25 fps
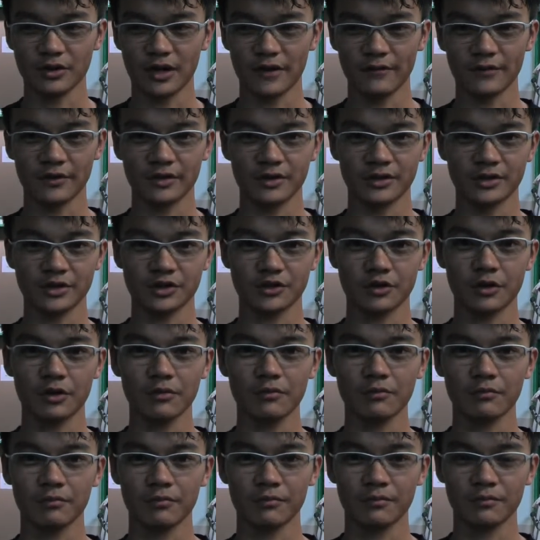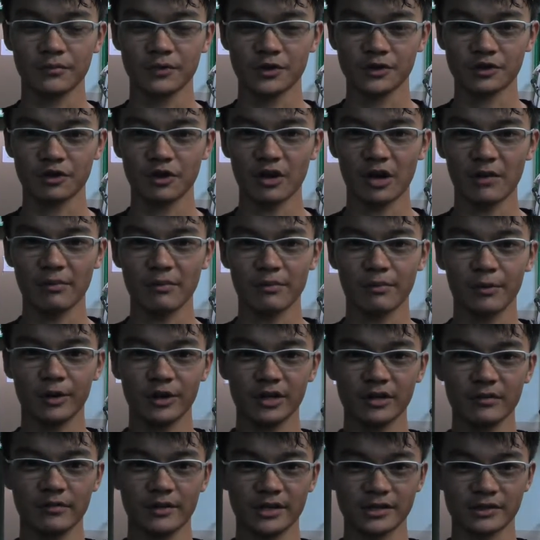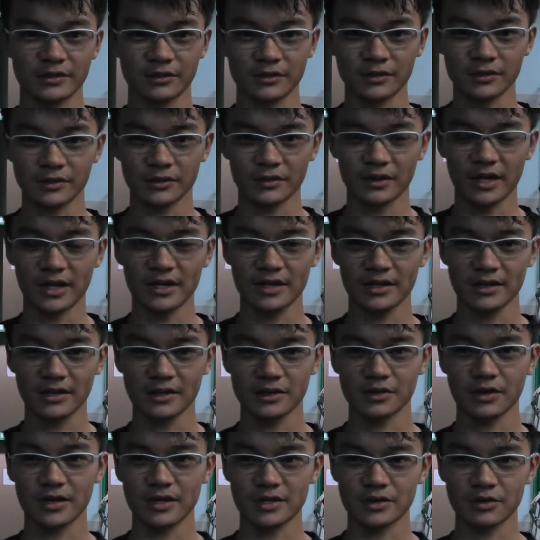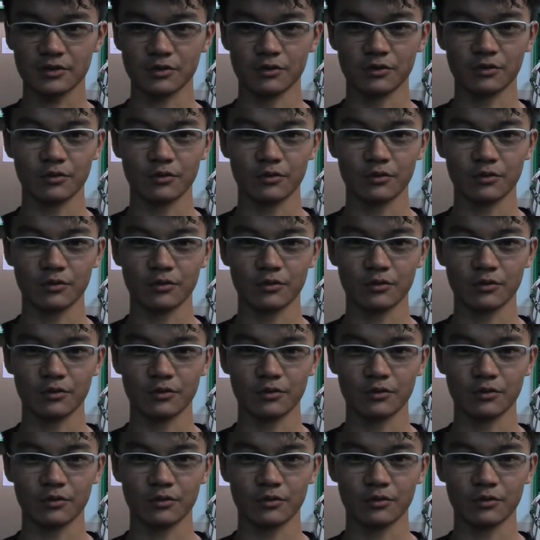have a strong upper body muscles so as